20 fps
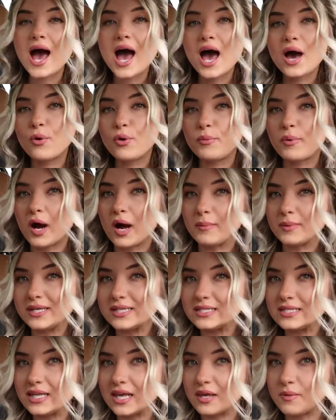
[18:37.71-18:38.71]
I would probably
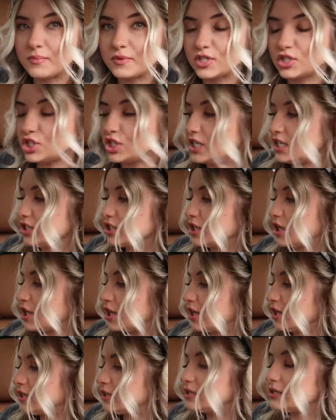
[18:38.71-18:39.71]
skip the cheese
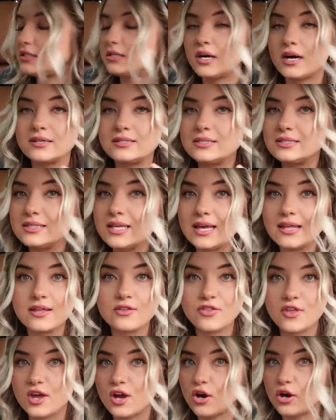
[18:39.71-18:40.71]
curds. Not to say
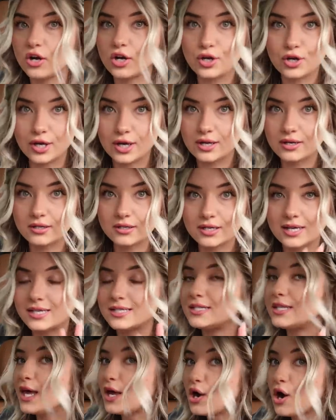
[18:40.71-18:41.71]
that they aren't good,
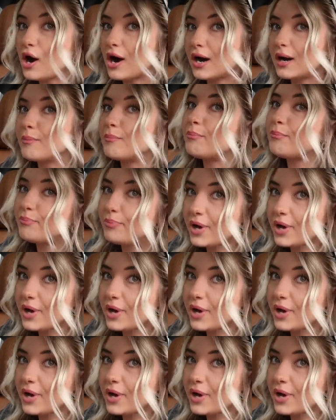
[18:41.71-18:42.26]
because they are.